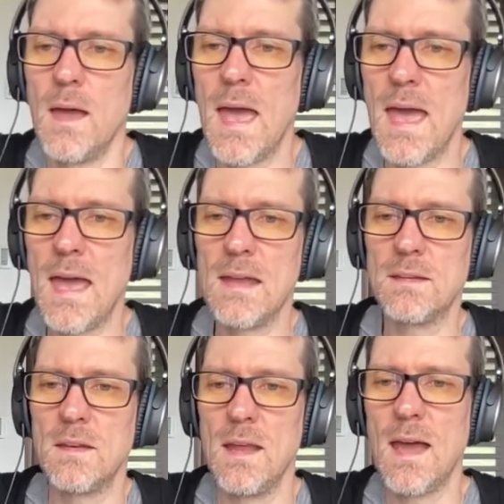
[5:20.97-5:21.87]

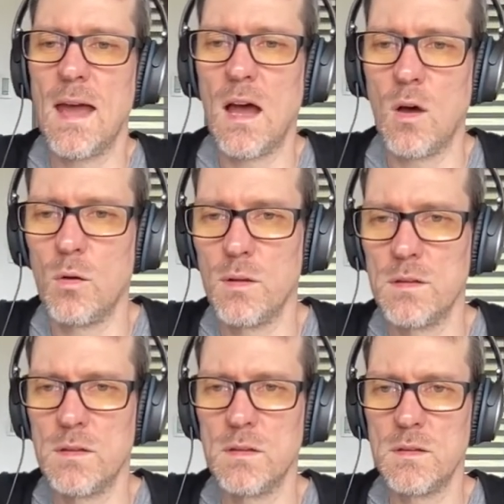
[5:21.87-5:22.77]
And now
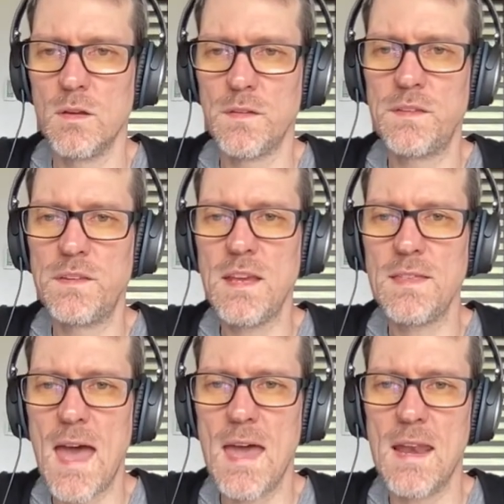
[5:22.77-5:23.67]
you'll see
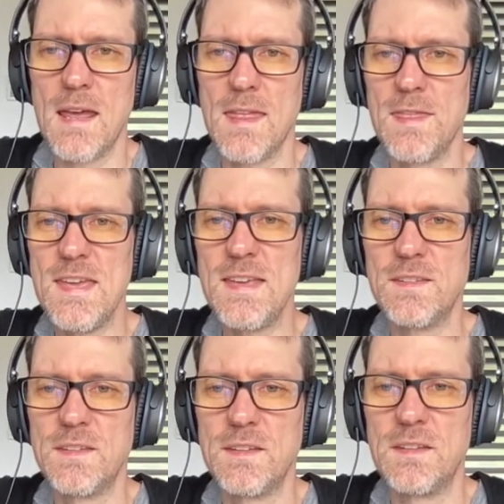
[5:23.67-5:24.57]
that
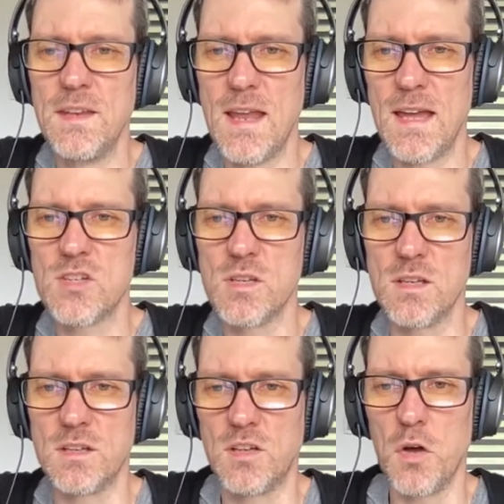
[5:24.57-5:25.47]
these didn't actually
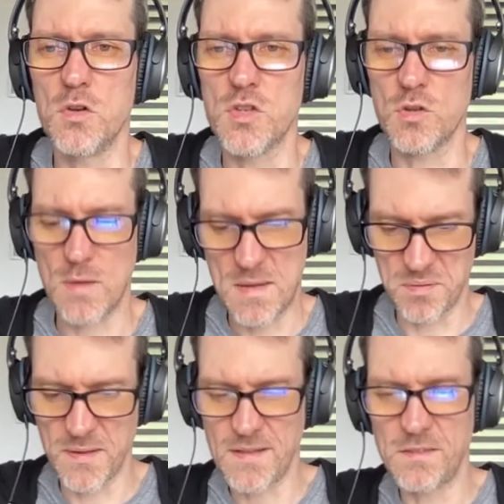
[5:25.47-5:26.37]
go to the right
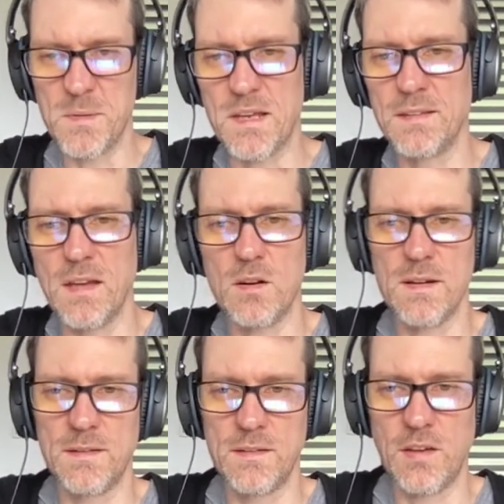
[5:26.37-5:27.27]
place because I
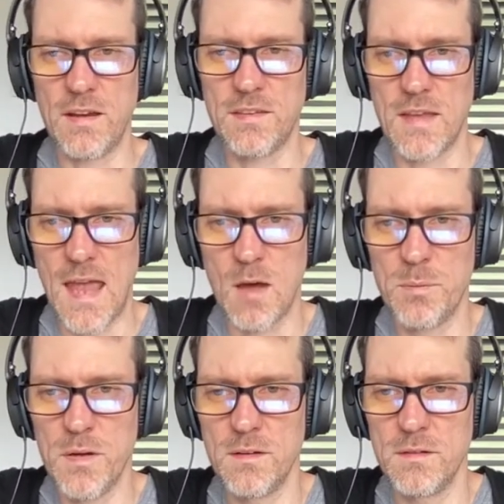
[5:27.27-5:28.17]
already changed the
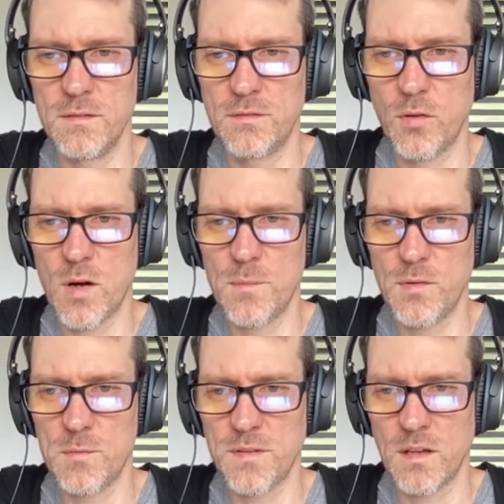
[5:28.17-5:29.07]
output for them.
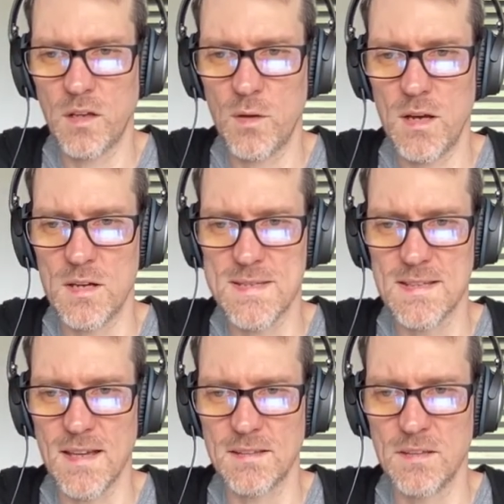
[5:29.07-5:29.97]
So I'm just going to go here and
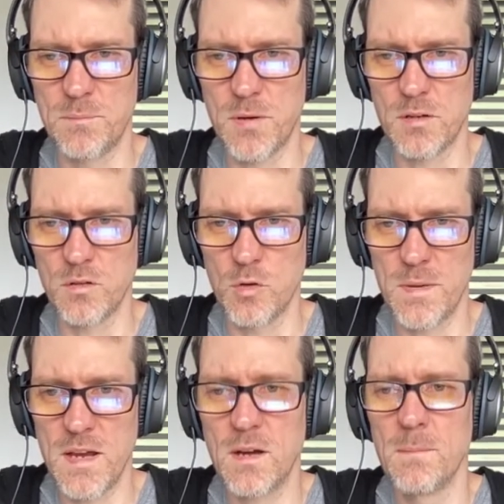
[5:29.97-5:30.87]
select the Perk Group
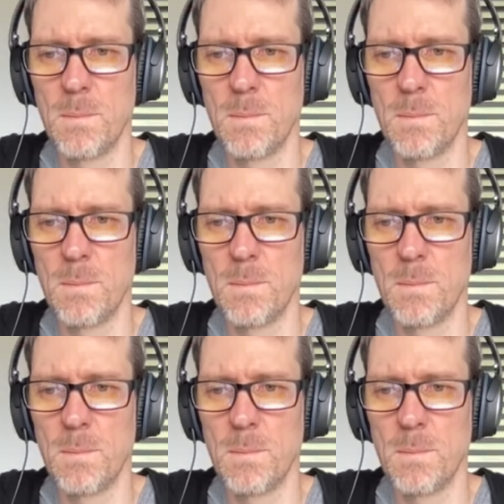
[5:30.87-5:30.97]
here.